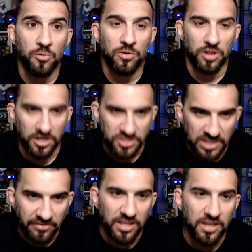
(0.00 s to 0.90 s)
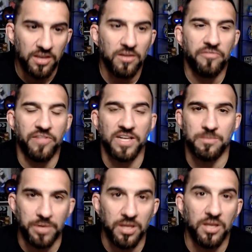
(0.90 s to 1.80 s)
Longevity,
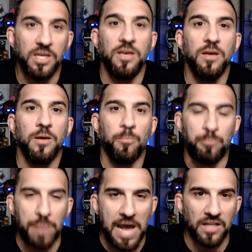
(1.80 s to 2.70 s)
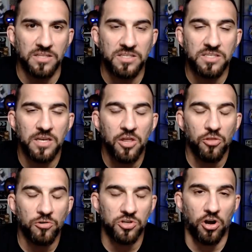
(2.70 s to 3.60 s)
flexibility, balance,
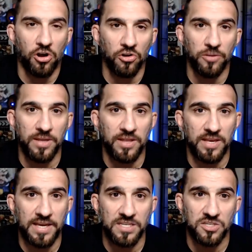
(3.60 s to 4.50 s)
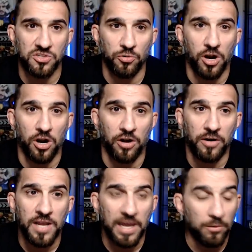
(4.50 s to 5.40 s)
those are all going to be the keys to
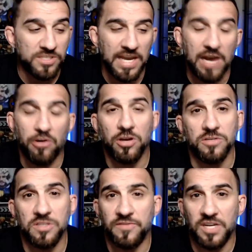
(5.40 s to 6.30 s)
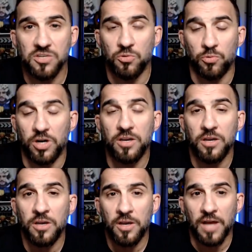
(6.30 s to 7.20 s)
our. And we'll see how it goes. If it doesn't
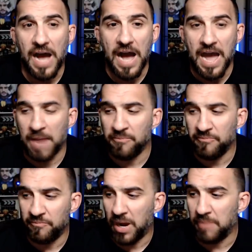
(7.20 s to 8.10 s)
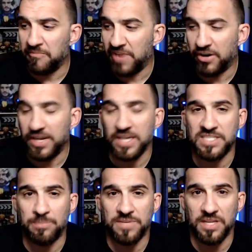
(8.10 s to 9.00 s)
work, I, am I'm very
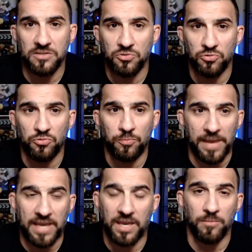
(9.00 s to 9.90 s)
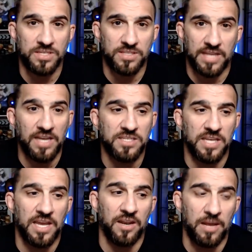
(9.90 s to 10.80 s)
accepting to making mistakes
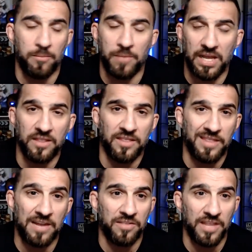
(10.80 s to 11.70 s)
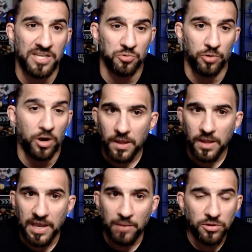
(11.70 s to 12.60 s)
and admitting that things were wrong.
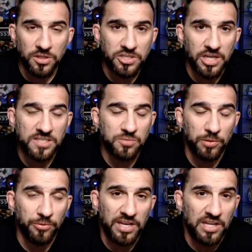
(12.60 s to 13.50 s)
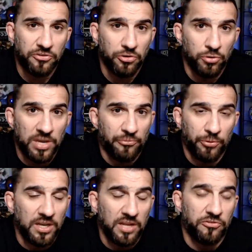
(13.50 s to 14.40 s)
And we'll adjust when we need to, if we
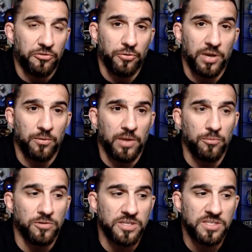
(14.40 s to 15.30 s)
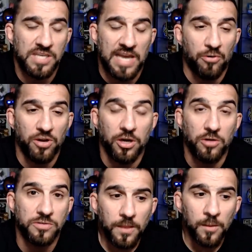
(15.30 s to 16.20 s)
need to, and, and we'll just see how it
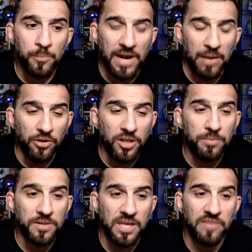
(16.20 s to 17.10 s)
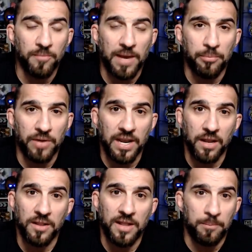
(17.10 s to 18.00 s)
goes. But I really believe in my
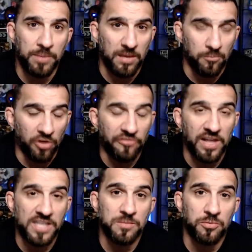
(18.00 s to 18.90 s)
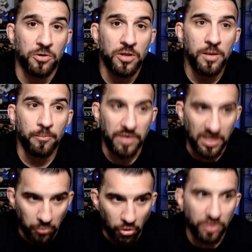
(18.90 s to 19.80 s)
brain that being more flexible,
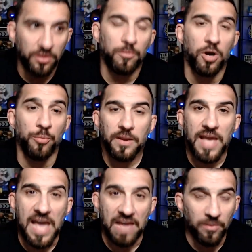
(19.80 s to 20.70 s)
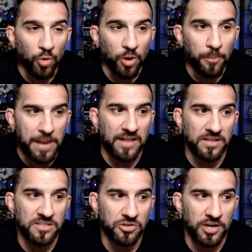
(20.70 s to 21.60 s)
being more in the moment, having more
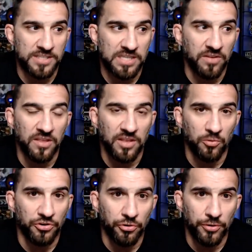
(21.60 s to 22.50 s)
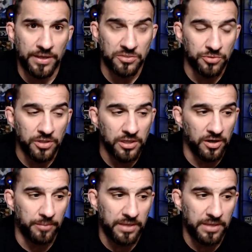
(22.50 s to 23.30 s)
balance across everything that we're doing is really going to be